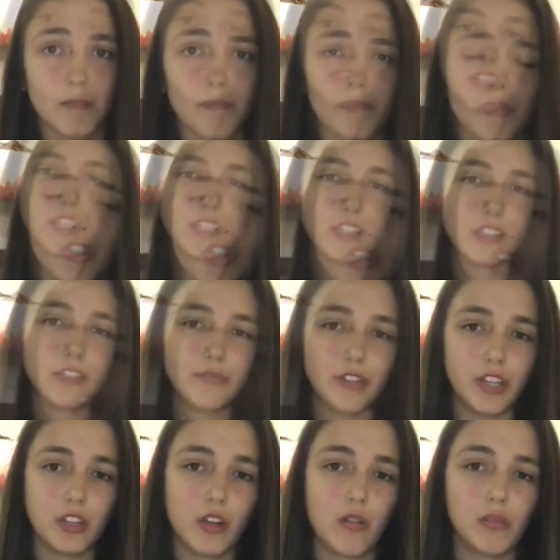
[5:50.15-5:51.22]
To finish this
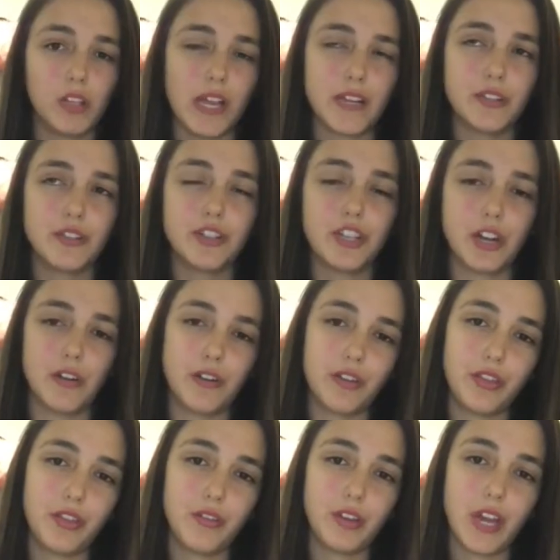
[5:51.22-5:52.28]
video, I would like to share with you